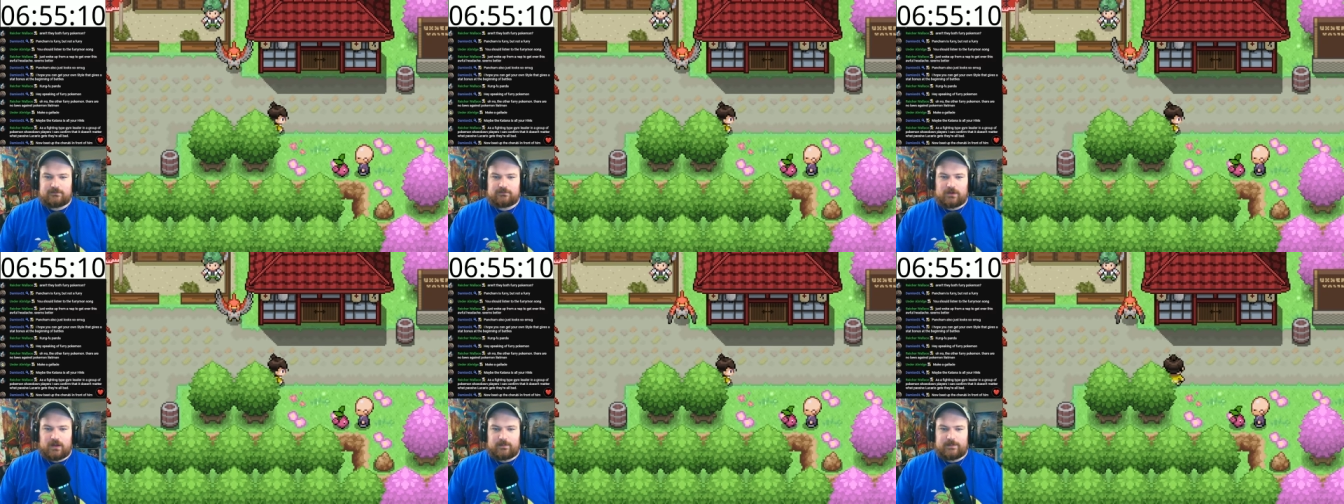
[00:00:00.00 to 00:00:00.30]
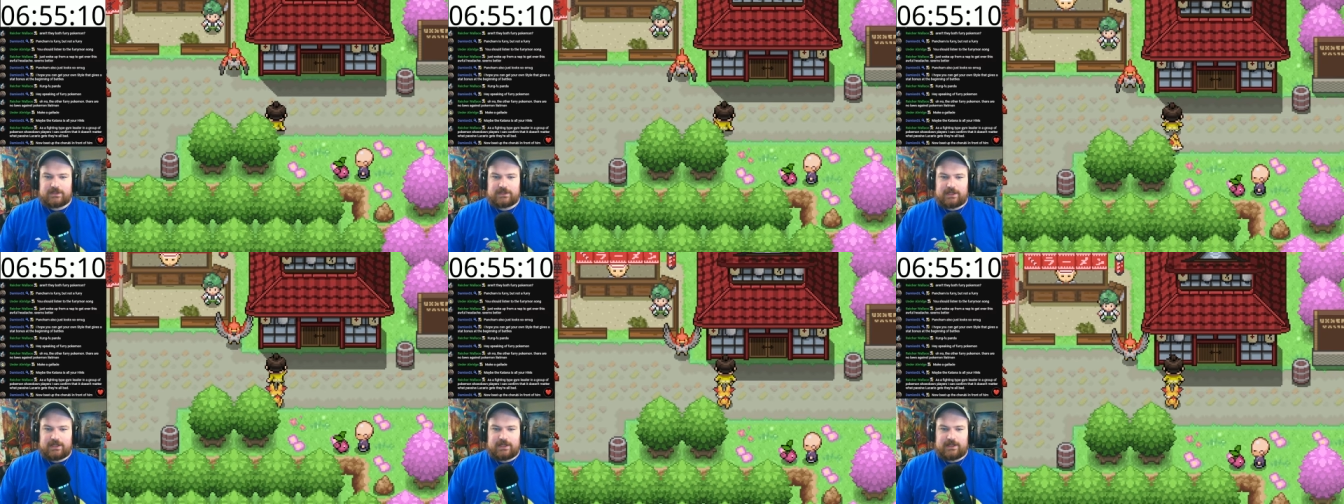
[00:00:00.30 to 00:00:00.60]

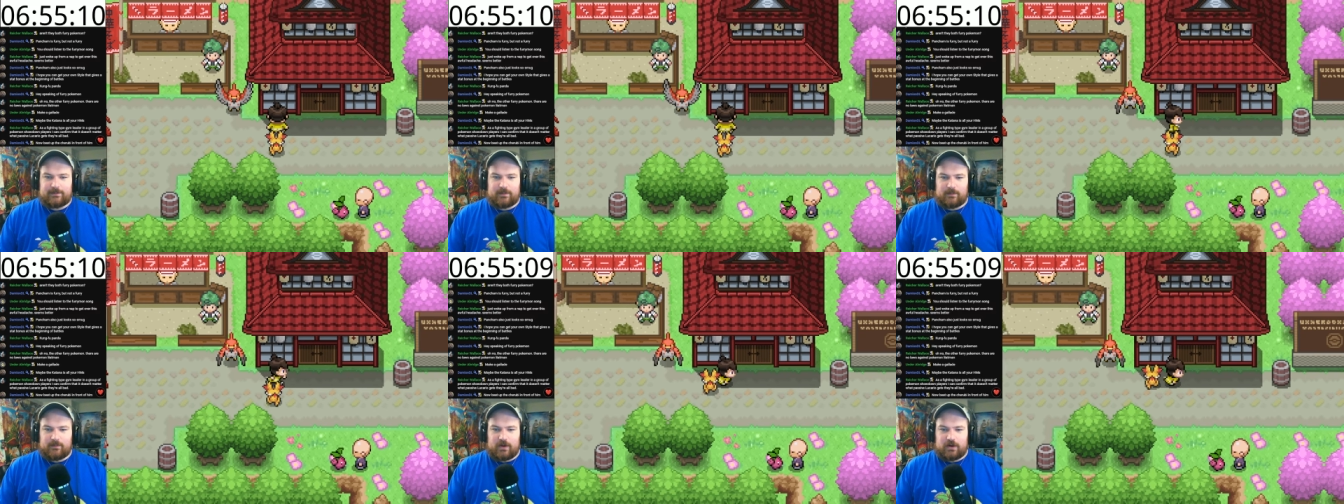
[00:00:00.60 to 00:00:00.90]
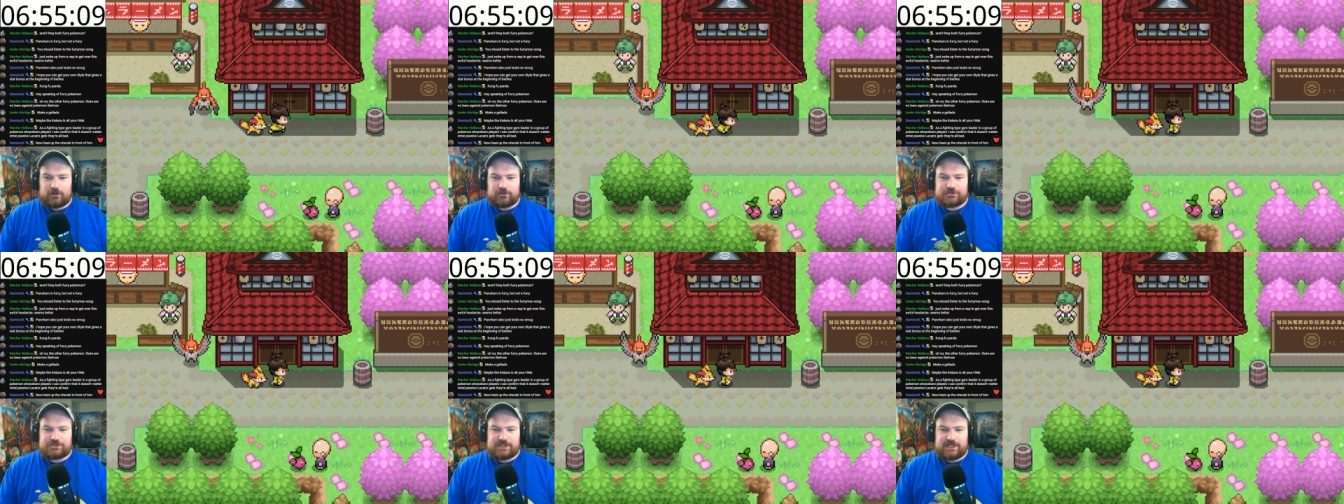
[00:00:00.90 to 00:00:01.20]
ramen guy. I'm a
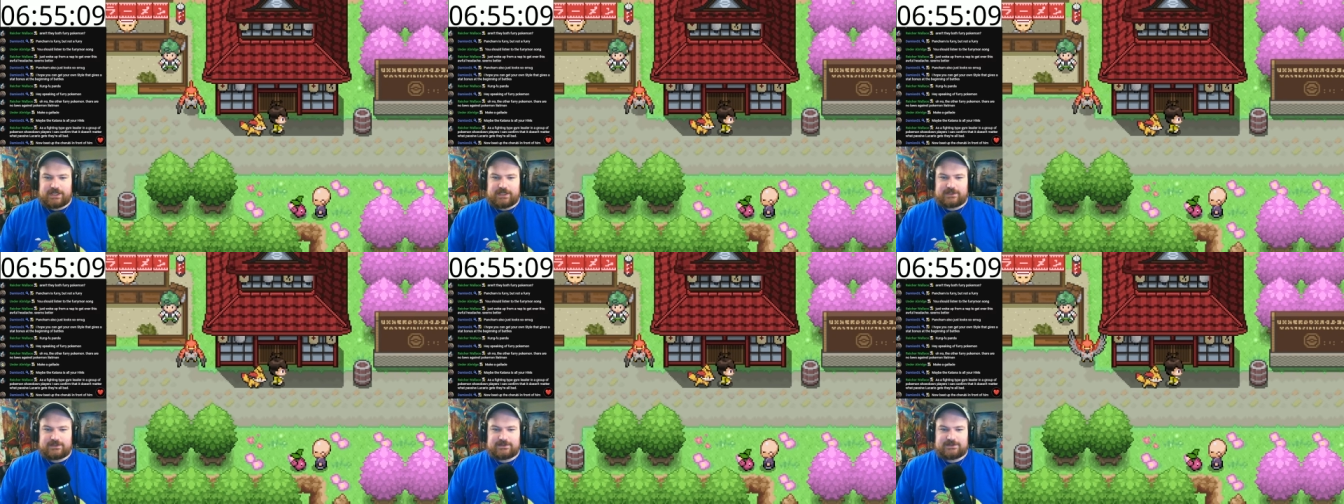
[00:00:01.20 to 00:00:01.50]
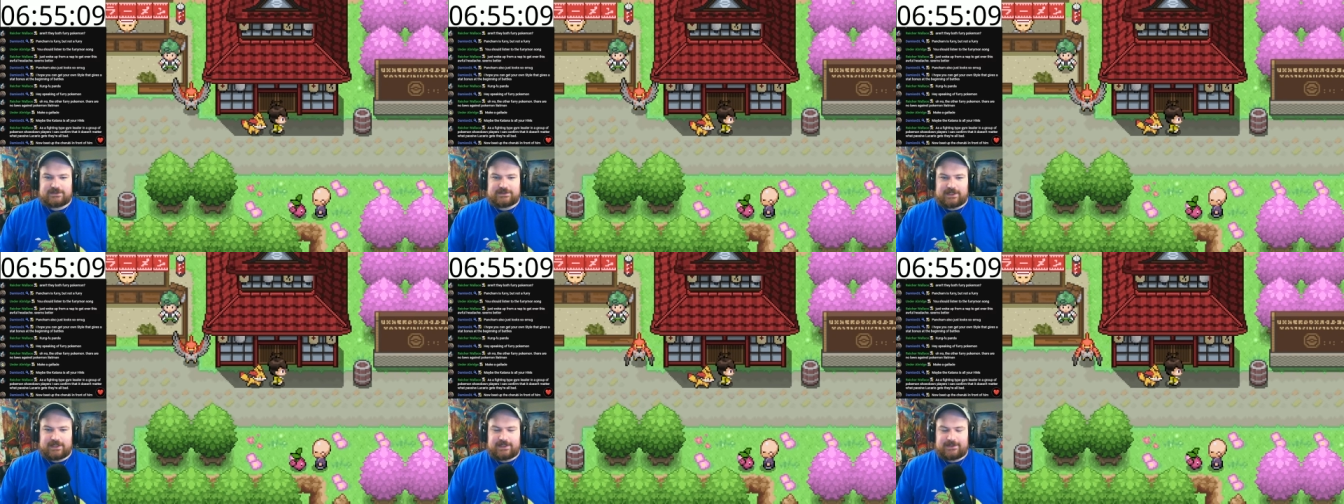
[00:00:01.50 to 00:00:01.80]
Maruchan
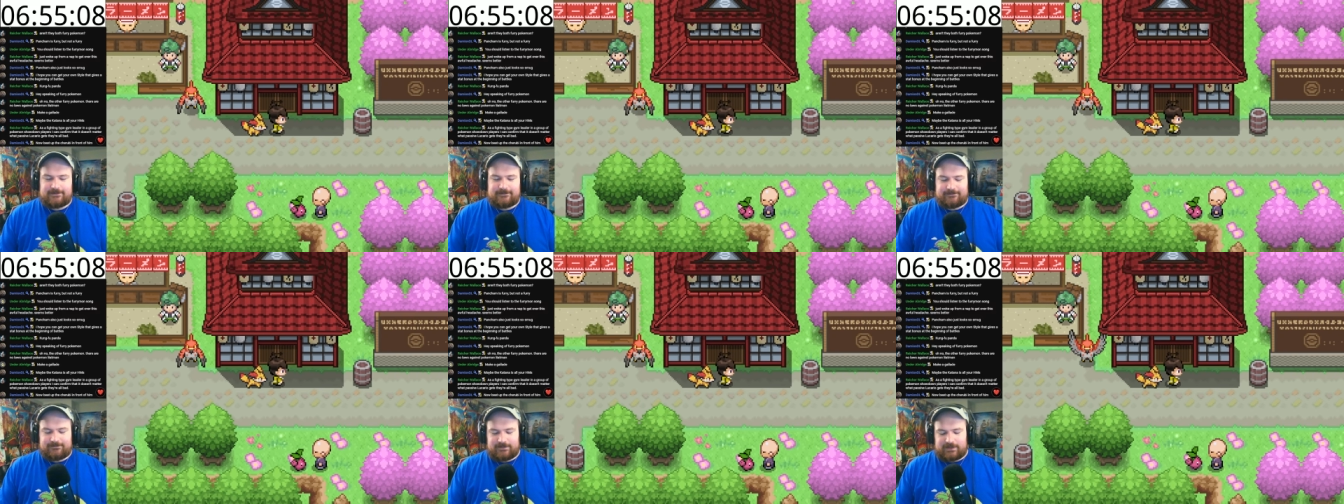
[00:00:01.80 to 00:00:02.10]
stan.